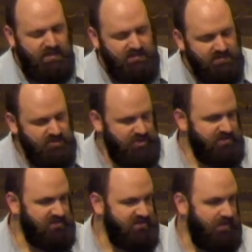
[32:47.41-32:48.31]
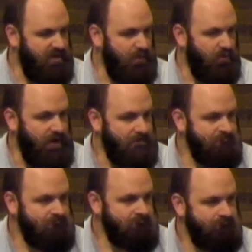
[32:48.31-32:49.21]
is in Jesus' name that I pray.
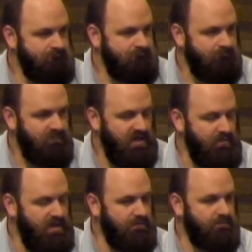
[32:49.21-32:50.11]
Amen.